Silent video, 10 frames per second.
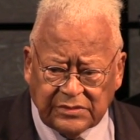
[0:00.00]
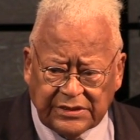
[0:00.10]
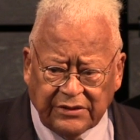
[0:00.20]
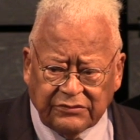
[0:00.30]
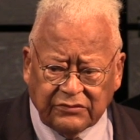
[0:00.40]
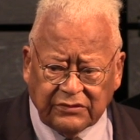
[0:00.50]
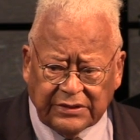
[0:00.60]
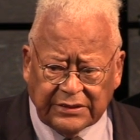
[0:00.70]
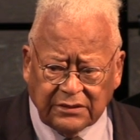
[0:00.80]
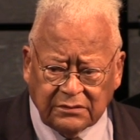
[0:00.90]
Because
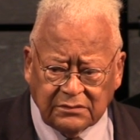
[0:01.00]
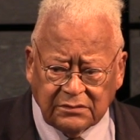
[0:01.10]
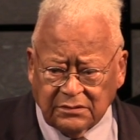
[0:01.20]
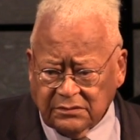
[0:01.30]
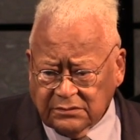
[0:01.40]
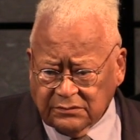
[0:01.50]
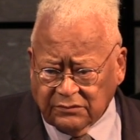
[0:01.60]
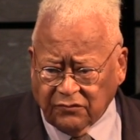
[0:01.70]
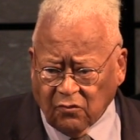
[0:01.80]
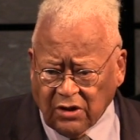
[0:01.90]
the
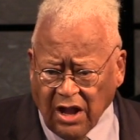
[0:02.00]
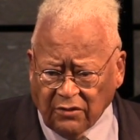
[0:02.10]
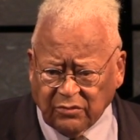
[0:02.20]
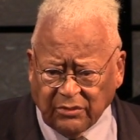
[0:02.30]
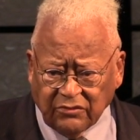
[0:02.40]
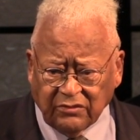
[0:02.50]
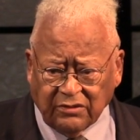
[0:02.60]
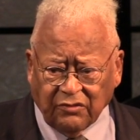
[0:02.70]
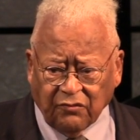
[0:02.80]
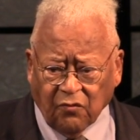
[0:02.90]
four Gospels
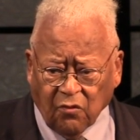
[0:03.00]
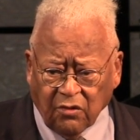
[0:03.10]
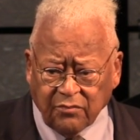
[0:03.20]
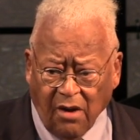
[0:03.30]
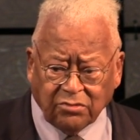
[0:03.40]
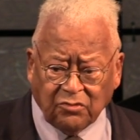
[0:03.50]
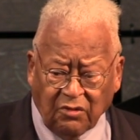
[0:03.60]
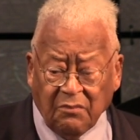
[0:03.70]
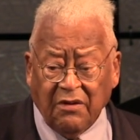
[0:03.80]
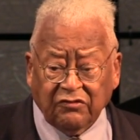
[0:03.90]
are the four
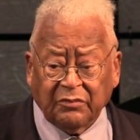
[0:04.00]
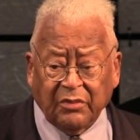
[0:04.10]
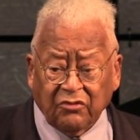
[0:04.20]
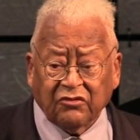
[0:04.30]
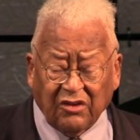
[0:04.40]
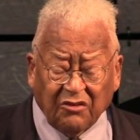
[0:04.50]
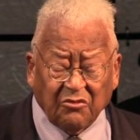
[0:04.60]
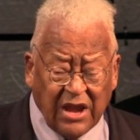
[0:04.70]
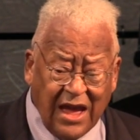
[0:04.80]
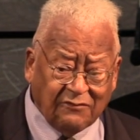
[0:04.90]
probably best books that
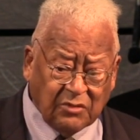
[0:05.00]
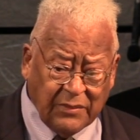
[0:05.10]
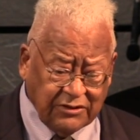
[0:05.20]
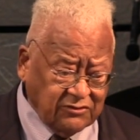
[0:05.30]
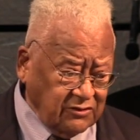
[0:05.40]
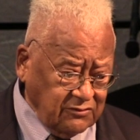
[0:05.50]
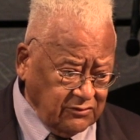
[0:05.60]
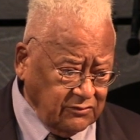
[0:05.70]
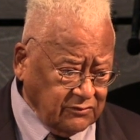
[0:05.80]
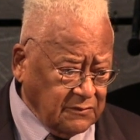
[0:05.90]
we have about Jesus.